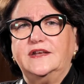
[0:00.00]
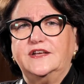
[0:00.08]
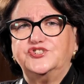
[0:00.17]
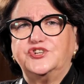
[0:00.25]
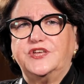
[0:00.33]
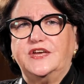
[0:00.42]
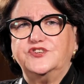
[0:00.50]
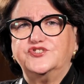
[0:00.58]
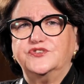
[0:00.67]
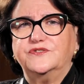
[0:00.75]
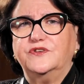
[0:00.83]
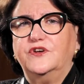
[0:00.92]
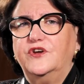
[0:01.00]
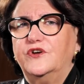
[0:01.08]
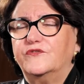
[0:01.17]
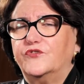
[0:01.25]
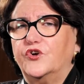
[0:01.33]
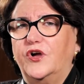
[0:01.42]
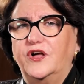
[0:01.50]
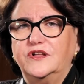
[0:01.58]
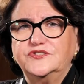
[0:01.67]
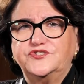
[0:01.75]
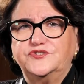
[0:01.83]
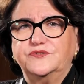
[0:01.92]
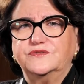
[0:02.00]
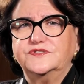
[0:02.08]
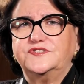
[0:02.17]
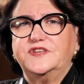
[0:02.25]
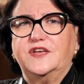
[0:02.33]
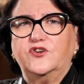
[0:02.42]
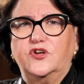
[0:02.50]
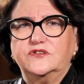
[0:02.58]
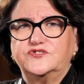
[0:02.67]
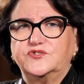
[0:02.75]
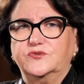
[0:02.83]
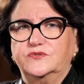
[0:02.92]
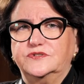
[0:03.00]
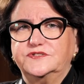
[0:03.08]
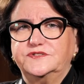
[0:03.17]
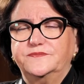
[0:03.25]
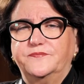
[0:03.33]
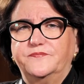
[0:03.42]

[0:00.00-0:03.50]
in education for all students in all schools.